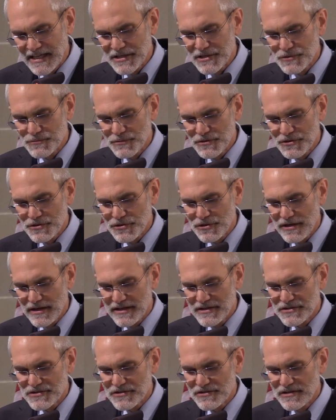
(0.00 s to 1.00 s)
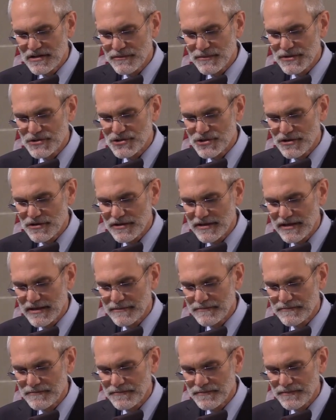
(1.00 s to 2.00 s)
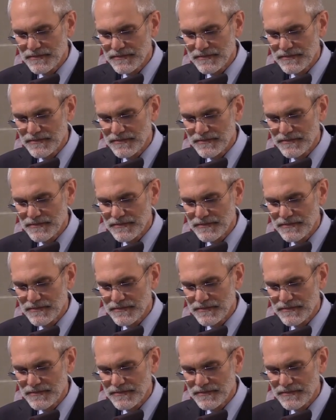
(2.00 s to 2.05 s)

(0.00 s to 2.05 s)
It is with Christ that we journey,